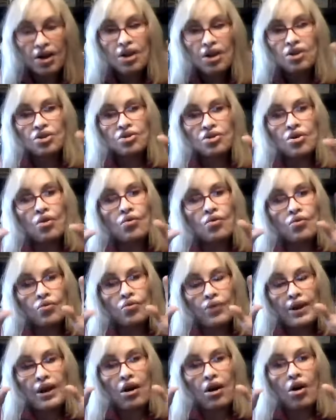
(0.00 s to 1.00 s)
So
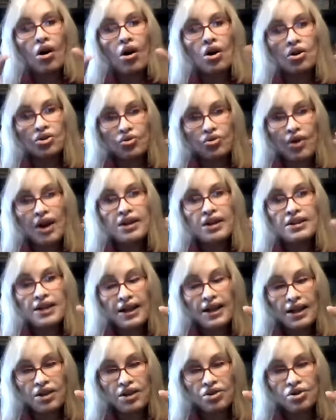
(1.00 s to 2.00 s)
we are trying to
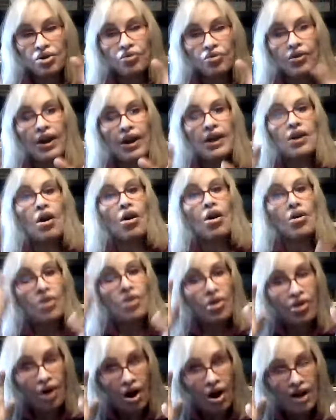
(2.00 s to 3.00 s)
integrate our
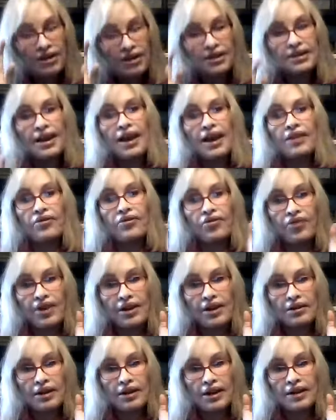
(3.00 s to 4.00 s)
thoughts and
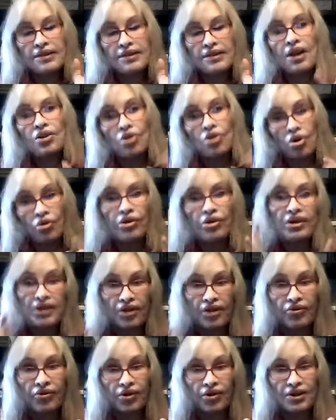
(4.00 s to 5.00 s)
feelings and know the
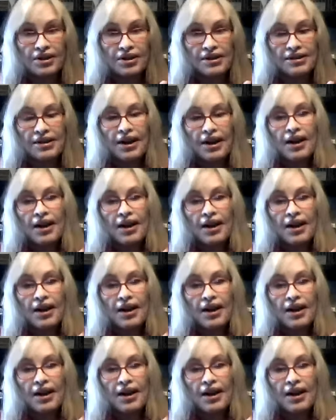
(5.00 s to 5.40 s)
difference.